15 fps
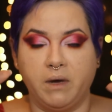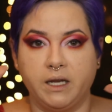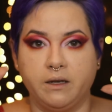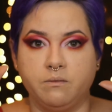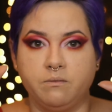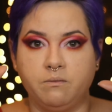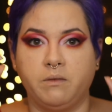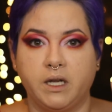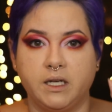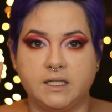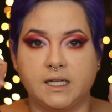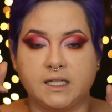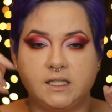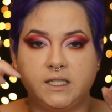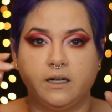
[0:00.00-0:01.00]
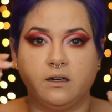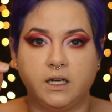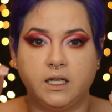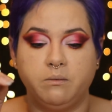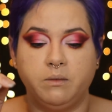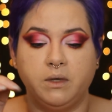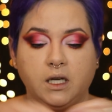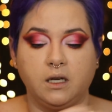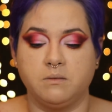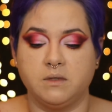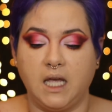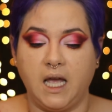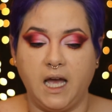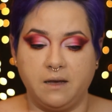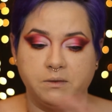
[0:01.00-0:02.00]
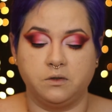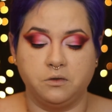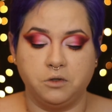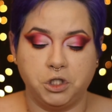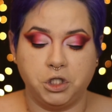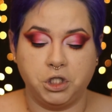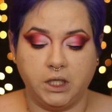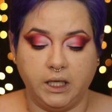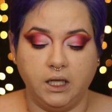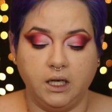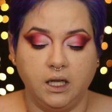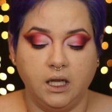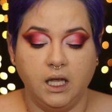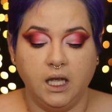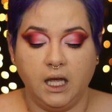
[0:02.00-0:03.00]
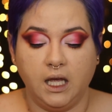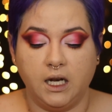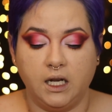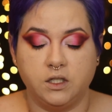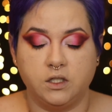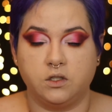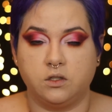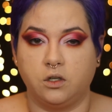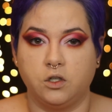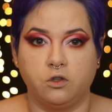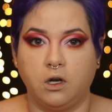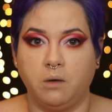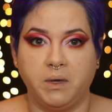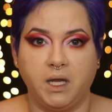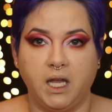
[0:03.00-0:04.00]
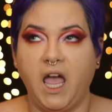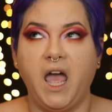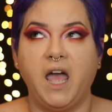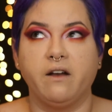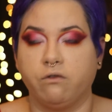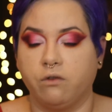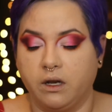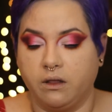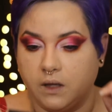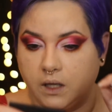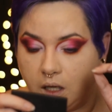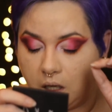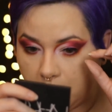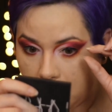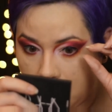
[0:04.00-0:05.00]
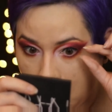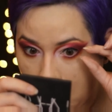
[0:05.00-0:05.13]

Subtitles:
my dexterity becomes absolute shit, and I just start dropping everything.